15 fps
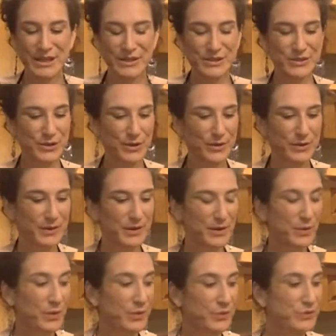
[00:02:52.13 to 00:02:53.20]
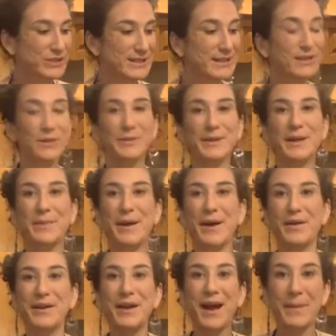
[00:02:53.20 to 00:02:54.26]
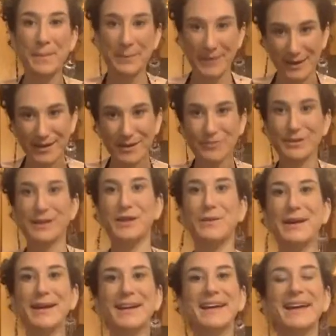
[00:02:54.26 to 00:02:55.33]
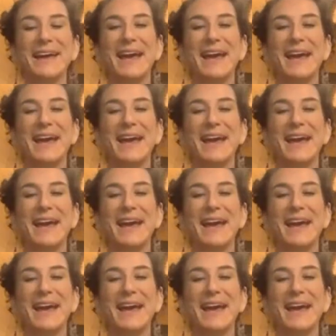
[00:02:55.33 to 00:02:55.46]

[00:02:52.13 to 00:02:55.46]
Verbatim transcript: So just a little bit about me really quick.